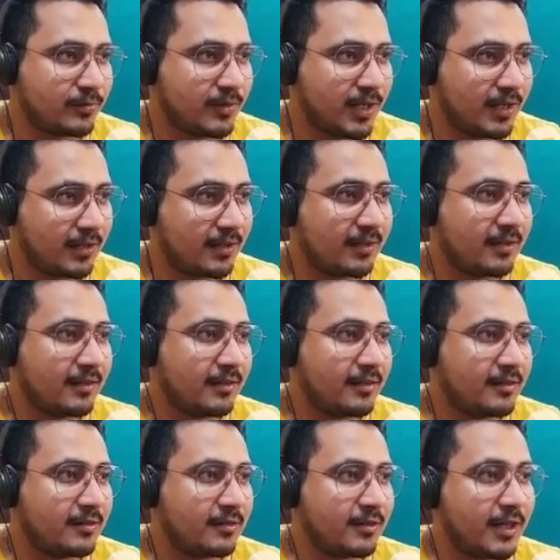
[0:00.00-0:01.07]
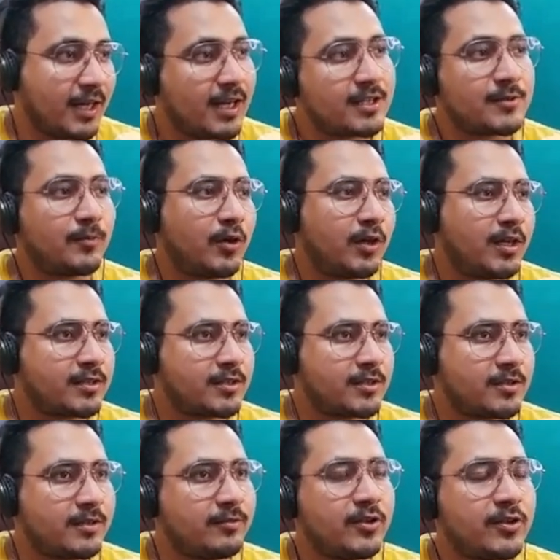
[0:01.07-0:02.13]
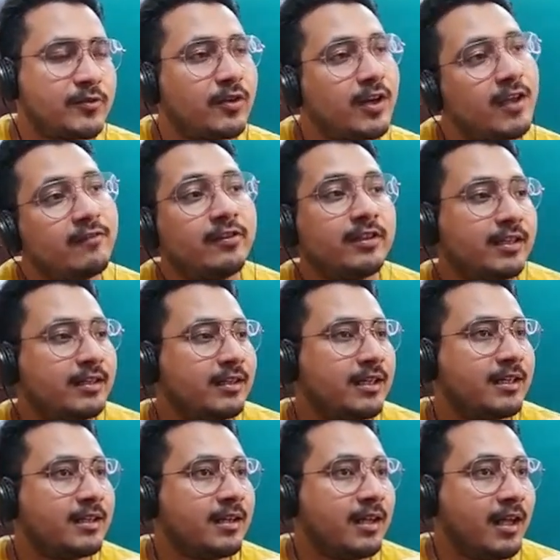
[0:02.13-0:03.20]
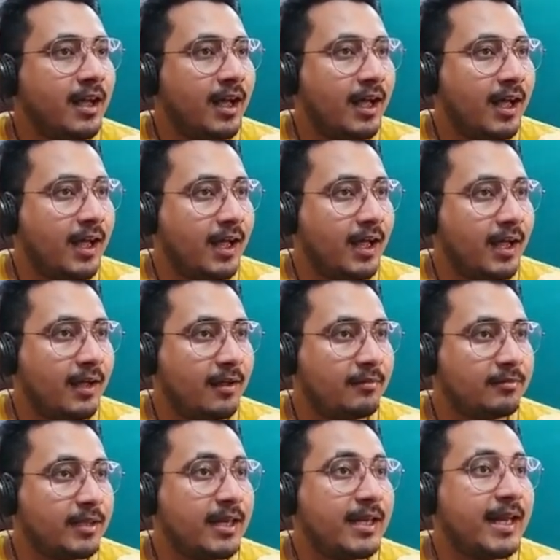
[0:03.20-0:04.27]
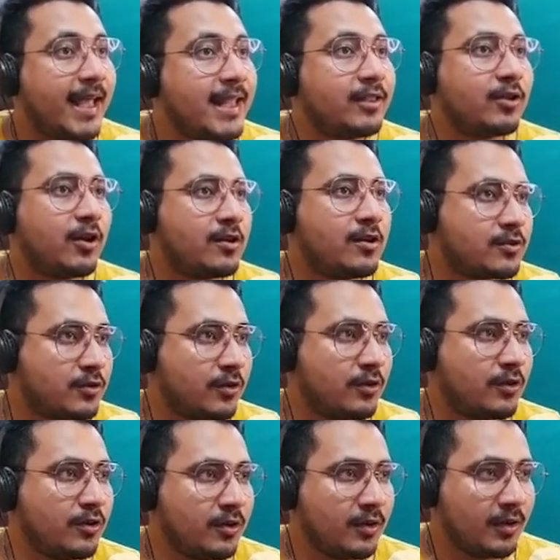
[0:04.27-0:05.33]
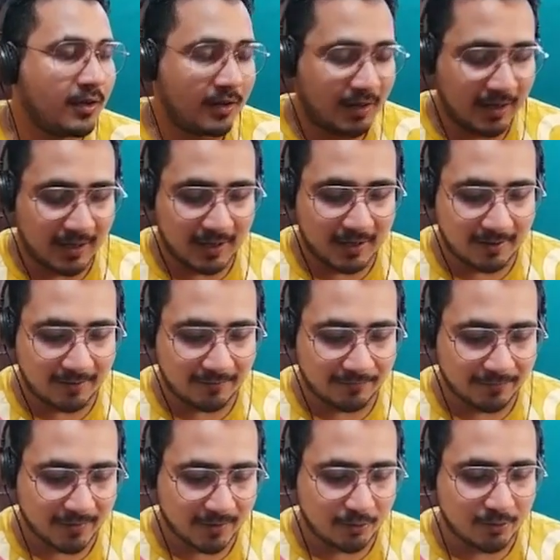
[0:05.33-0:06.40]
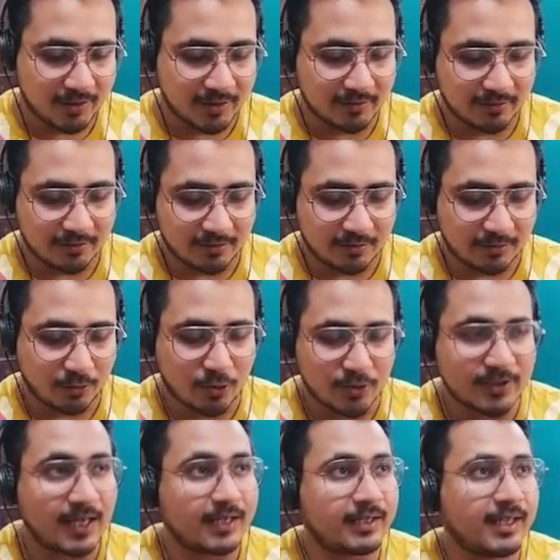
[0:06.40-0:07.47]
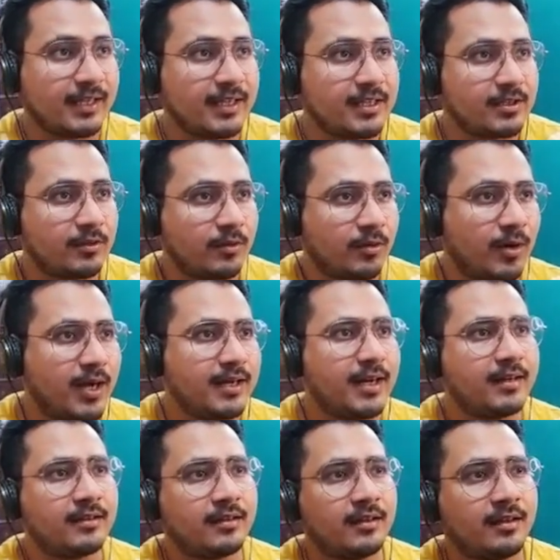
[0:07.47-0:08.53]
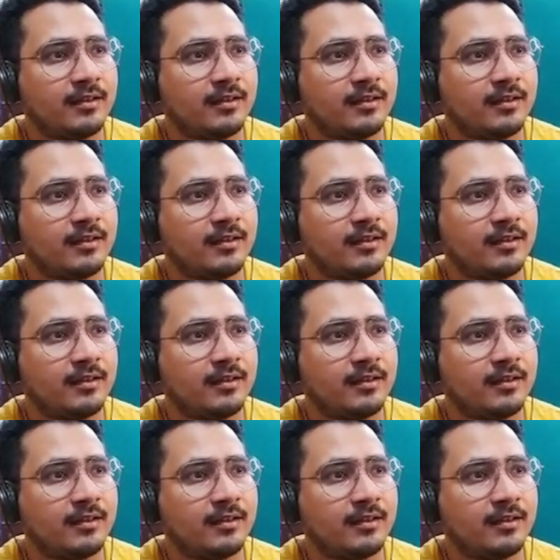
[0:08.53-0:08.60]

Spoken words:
Right. There are smallest units for everything, right? The length also, we close that thing is what at